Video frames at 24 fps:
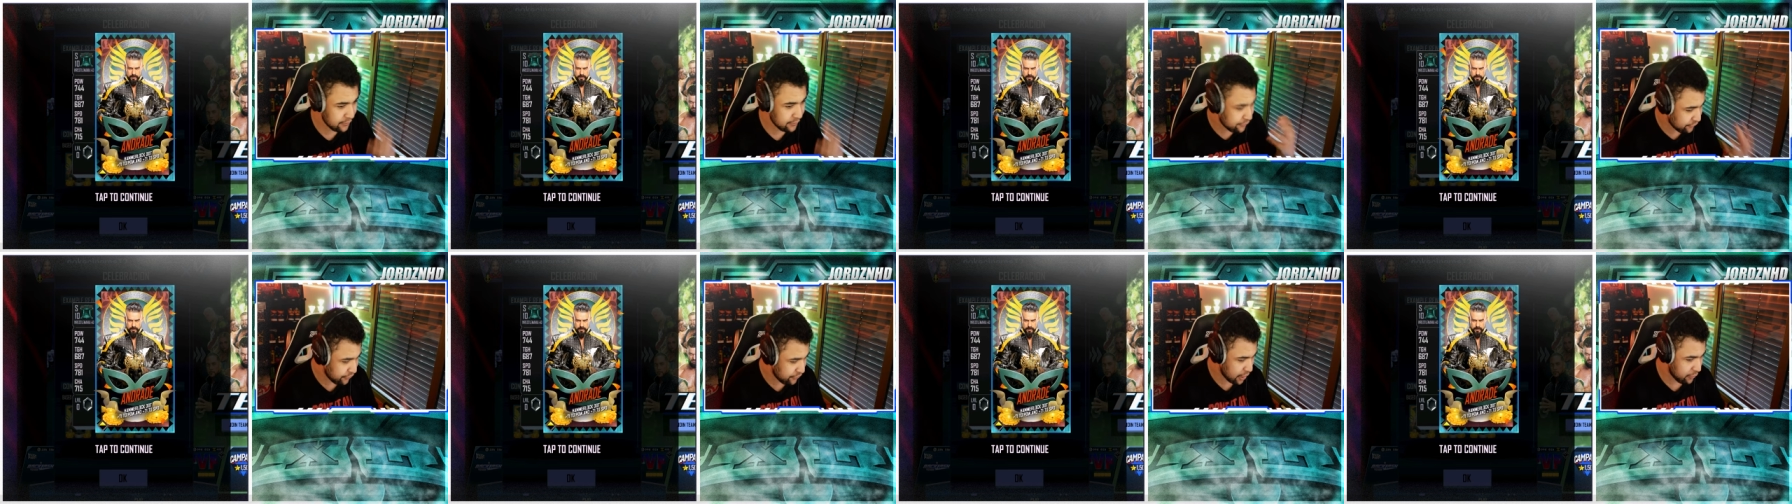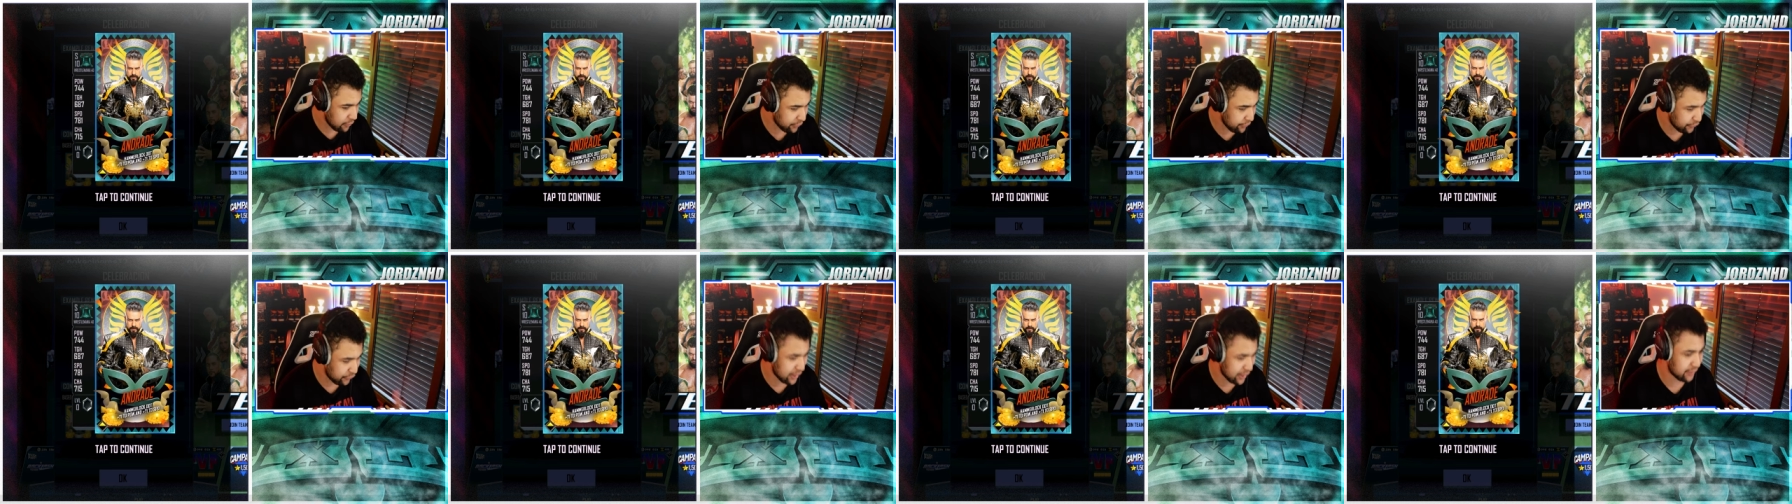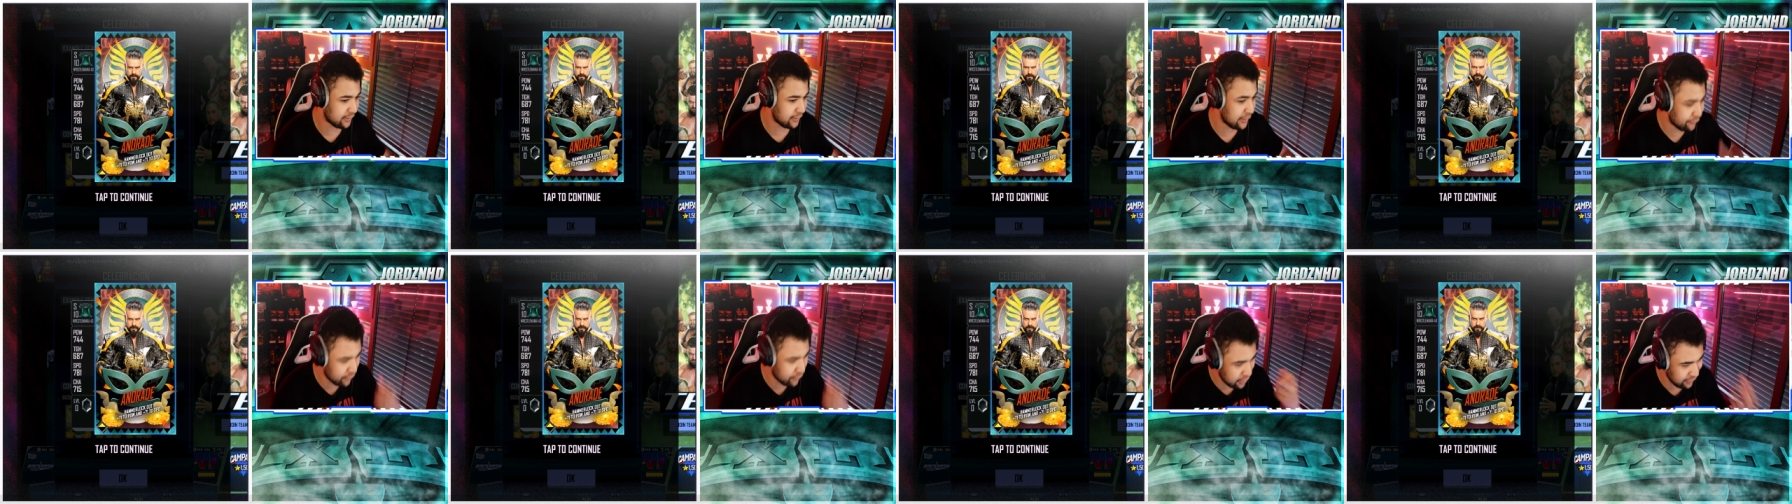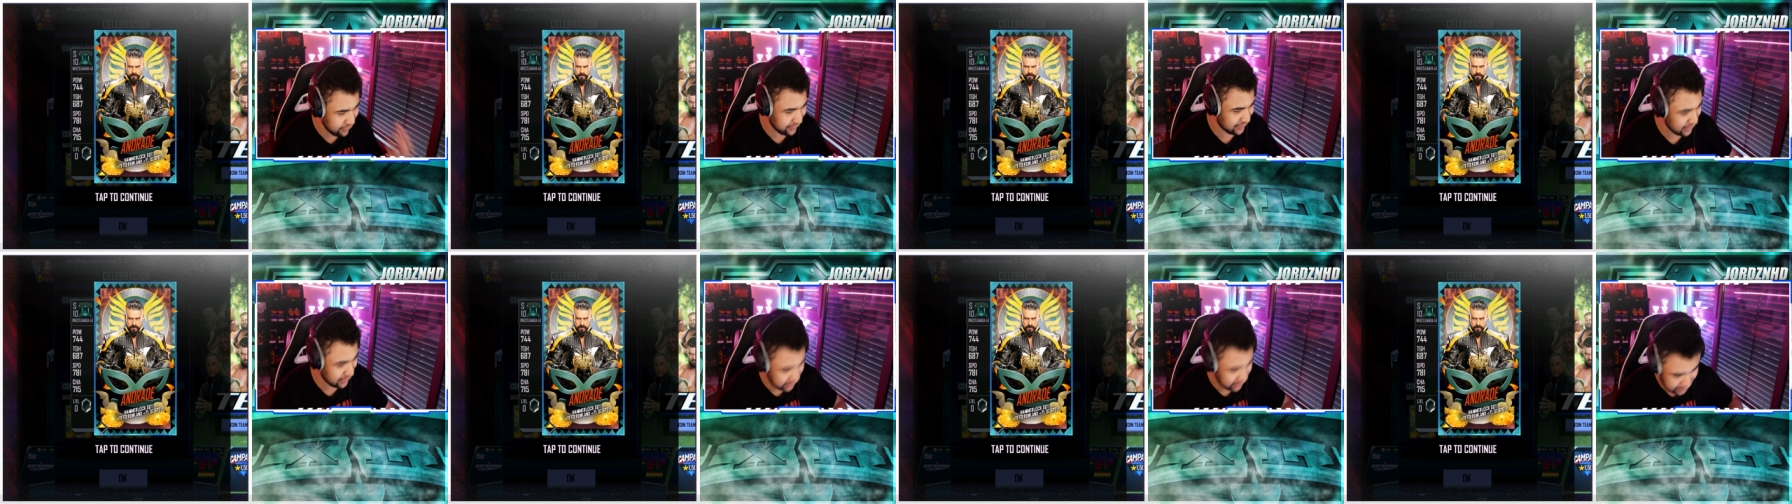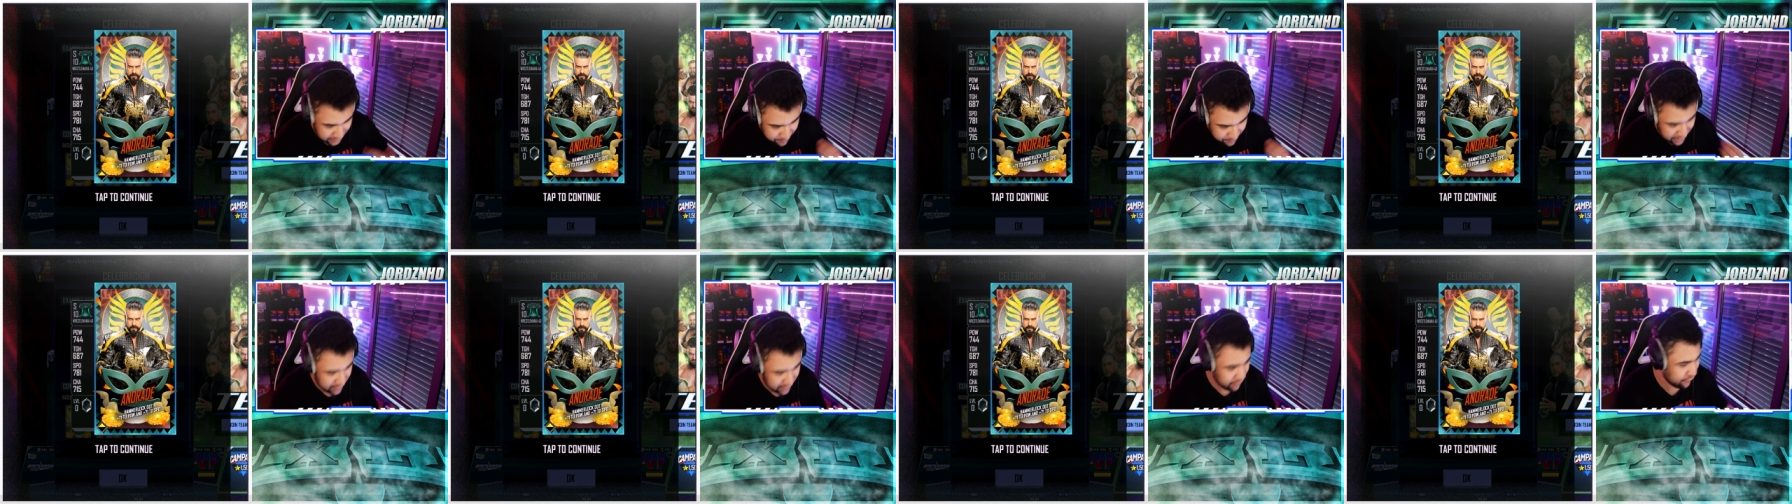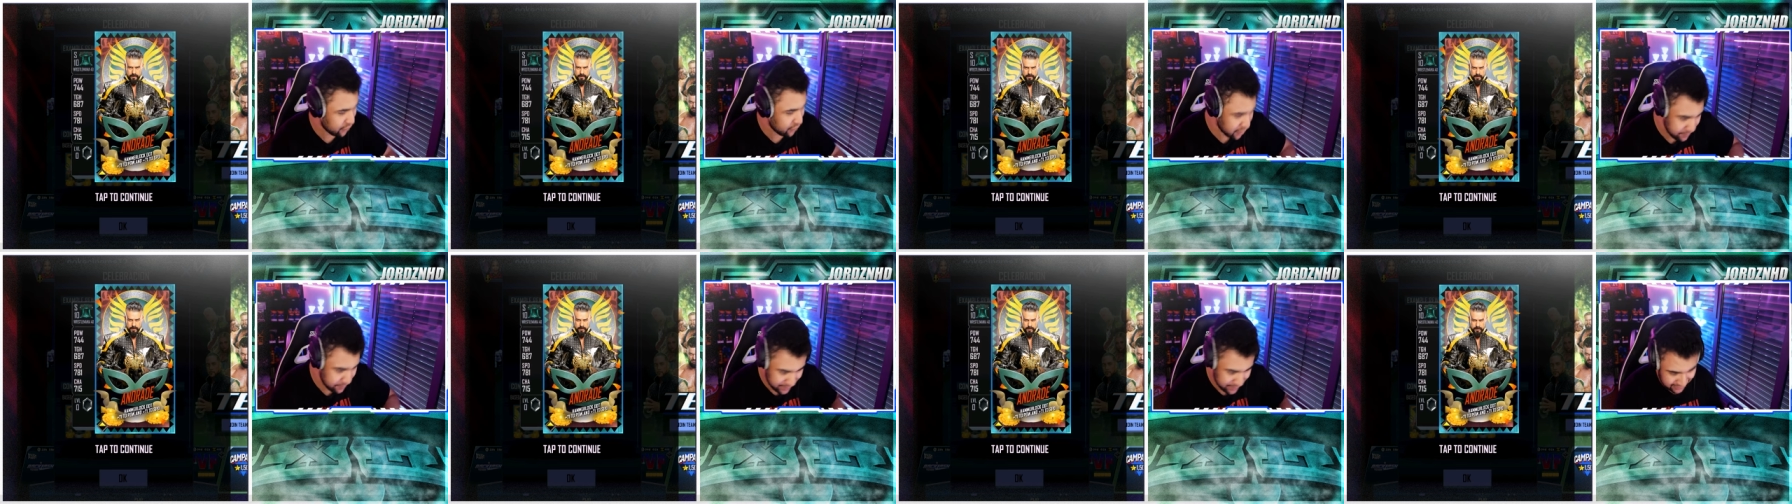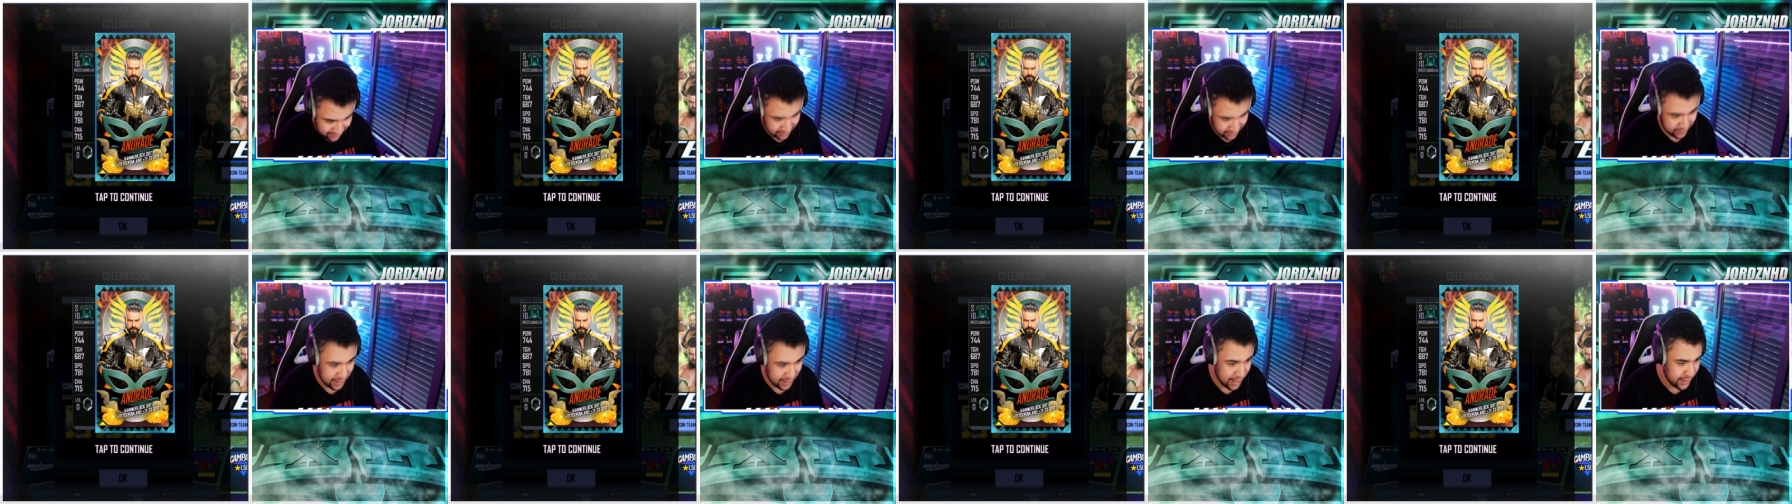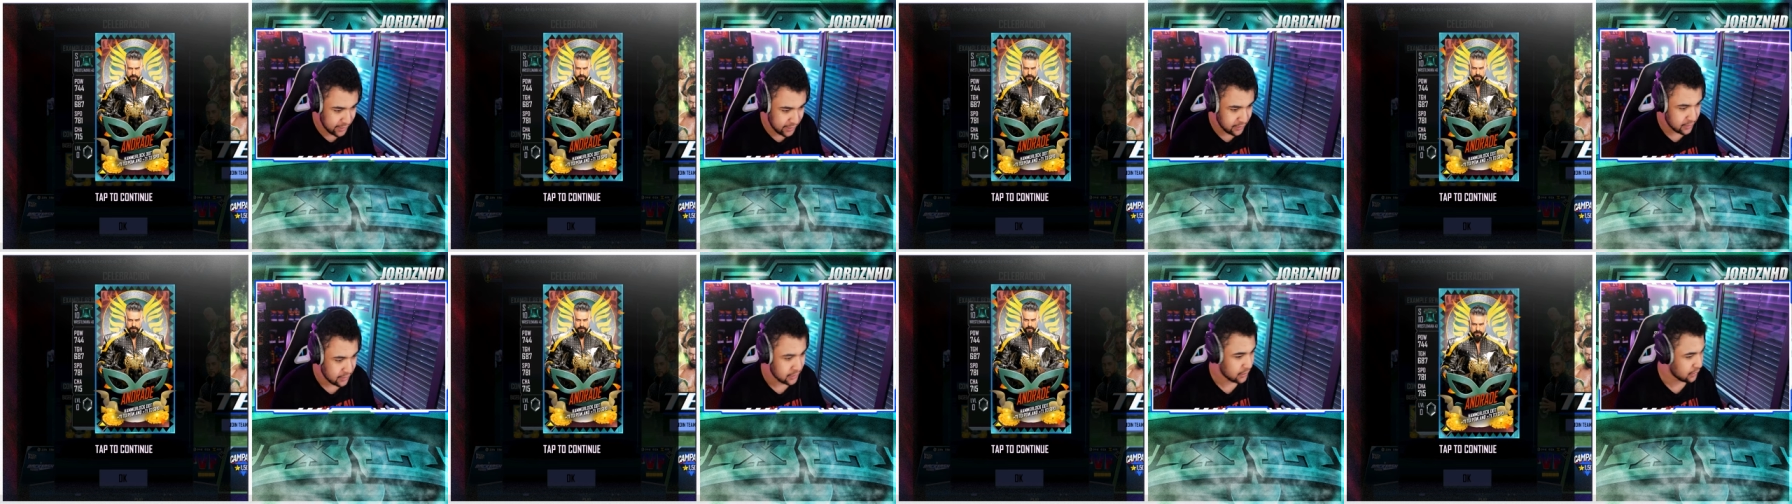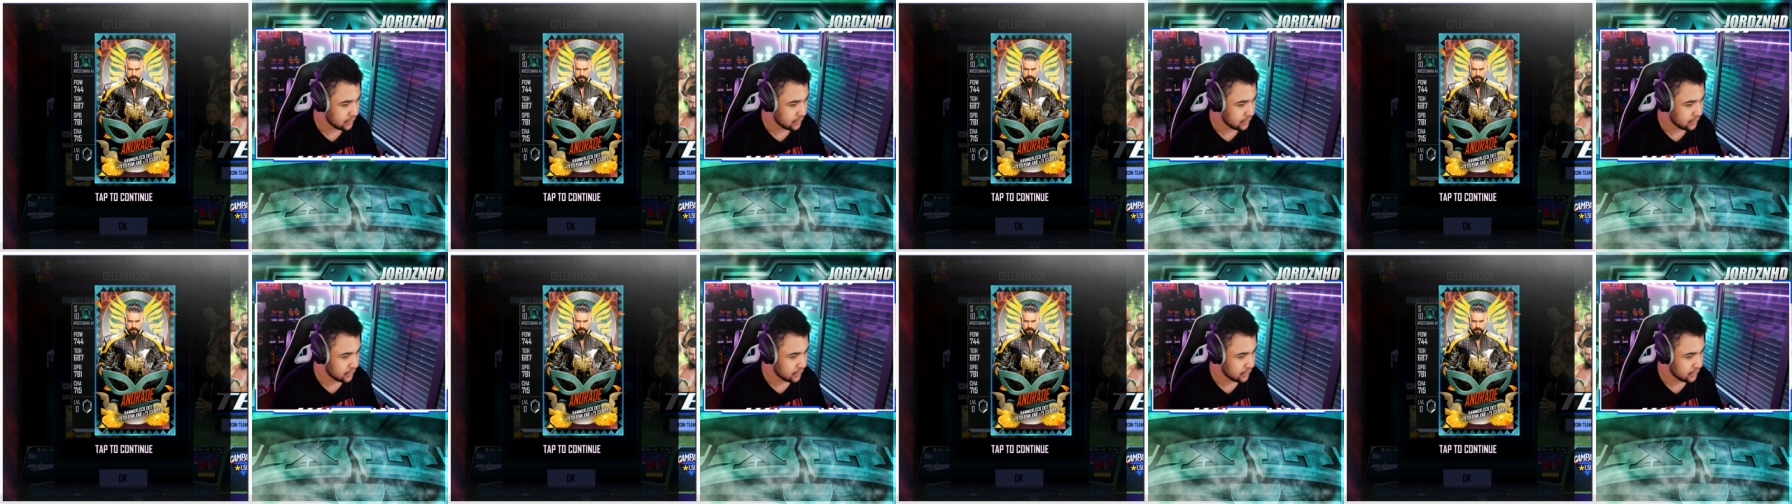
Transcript: Very festive, very Cinco de Mayo, very make it you can.